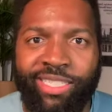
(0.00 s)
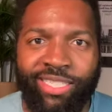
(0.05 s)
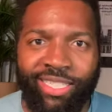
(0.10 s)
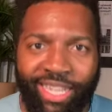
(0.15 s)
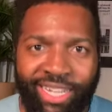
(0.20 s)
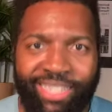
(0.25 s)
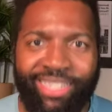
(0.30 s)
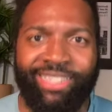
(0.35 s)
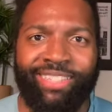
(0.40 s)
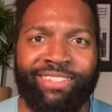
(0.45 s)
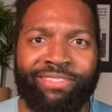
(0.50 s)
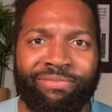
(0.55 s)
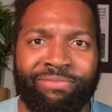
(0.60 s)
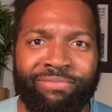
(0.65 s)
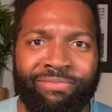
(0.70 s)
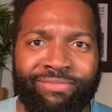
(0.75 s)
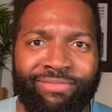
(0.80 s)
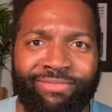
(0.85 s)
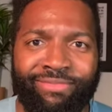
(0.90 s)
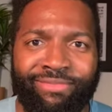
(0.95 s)
I am
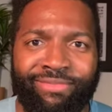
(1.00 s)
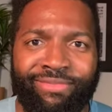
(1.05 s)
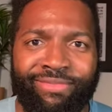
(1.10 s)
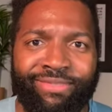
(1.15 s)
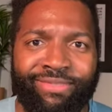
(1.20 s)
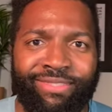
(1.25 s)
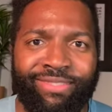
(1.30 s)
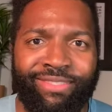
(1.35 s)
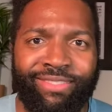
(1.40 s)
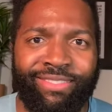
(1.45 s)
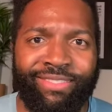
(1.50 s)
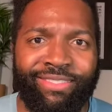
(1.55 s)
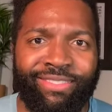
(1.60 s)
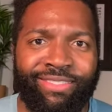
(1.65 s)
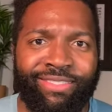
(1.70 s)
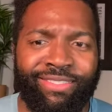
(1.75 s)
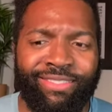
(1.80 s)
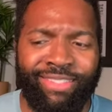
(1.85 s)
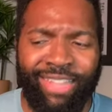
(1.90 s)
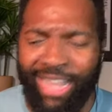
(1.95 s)
law abiding as far as
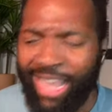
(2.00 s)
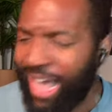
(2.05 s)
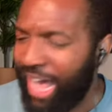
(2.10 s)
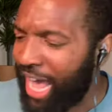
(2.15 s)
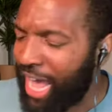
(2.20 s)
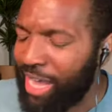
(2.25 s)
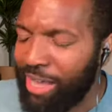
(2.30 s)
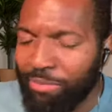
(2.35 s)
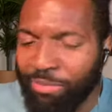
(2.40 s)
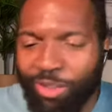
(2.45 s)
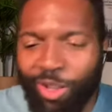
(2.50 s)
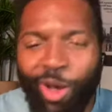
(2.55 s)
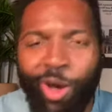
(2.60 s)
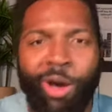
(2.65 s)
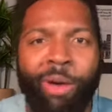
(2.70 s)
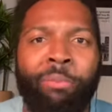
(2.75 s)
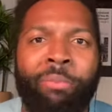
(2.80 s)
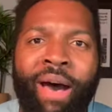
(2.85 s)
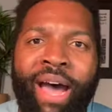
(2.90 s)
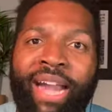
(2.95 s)
you're concerned,
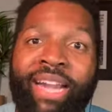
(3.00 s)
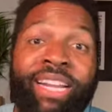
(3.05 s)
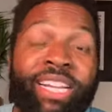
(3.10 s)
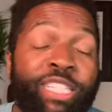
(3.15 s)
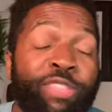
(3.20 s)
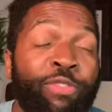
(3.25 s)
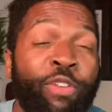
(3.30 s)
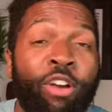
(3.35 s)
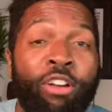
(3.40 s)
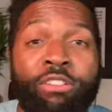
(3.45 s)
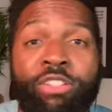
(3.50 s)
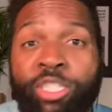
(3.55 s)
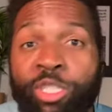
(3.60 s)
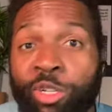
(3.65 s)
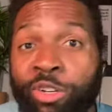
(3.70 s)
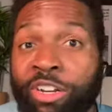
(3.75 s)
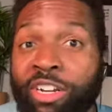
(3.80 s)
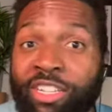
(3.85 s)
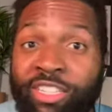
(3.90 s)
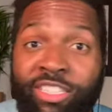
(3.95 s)
any other such
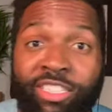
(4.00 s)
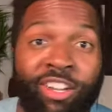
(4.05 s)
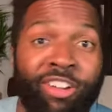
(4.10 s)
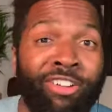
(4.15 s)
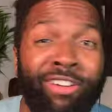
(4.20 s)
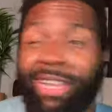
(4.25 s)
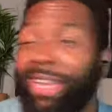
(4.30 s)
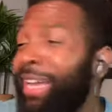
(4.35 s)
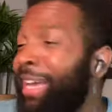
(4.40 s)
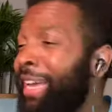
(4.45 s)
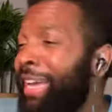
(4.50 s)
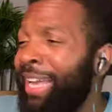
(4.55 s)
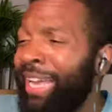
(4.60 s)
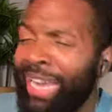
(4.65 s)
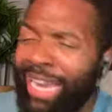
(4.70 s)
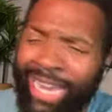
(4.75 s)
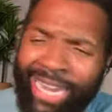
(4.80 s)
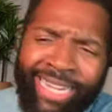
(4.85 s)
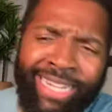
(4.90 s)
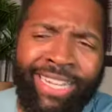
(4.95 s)
behavior not
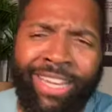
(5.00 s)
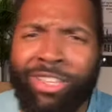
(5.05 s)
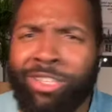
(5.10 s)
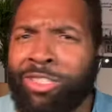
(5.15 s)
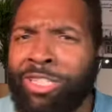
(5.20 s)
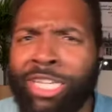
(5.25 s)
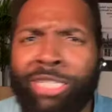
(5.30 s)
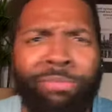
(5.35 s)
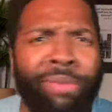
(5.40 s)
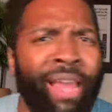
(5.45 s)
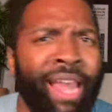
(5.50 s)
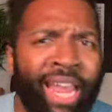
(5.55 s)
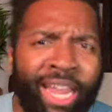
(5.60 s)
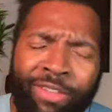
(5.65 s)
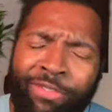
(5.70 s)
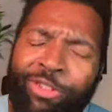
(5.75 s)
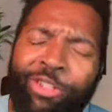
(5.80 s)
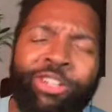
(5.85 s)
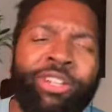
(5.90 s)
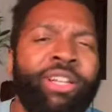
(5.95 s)
in the remit.
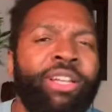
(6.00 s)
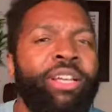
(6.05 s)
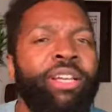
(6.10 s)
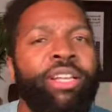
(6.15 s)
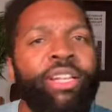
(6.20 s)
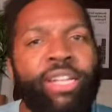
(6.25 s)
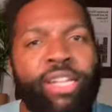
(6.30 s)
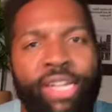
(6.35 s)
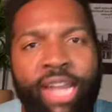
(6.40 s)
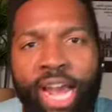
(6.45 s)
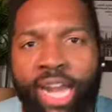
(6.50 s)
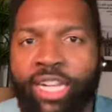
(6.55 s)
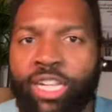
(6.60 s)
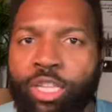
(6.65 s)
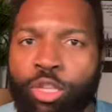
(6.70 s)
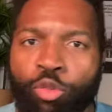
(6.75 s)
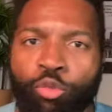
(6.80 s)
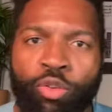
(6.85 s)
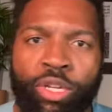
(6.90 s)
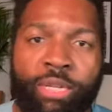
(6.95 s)
See the
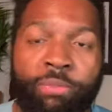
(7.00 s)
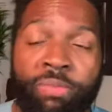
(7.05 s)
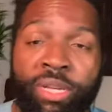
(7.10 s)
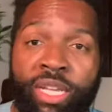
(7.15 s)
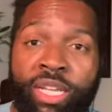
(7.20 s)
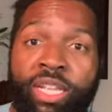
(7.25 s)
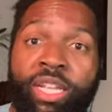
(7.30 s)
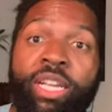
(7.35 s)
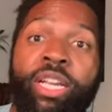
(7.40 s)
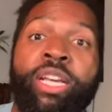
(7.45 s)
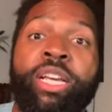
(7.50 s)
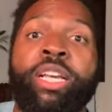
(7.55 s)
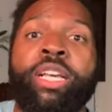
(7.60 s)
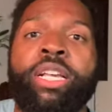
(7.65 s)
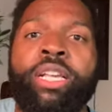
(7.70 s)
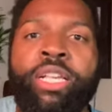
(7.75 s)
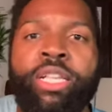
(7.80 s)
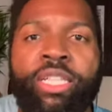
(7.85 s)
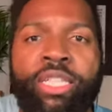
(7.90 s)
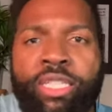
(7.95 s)
president. That's my
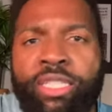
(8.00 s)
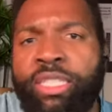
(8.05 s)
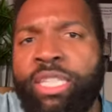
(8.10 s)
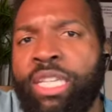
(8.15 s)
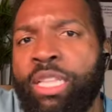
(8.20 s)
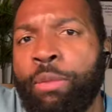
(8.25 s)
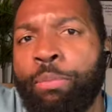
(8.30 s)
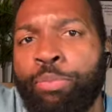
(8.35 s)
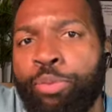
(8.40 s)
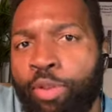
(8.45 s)
footnote.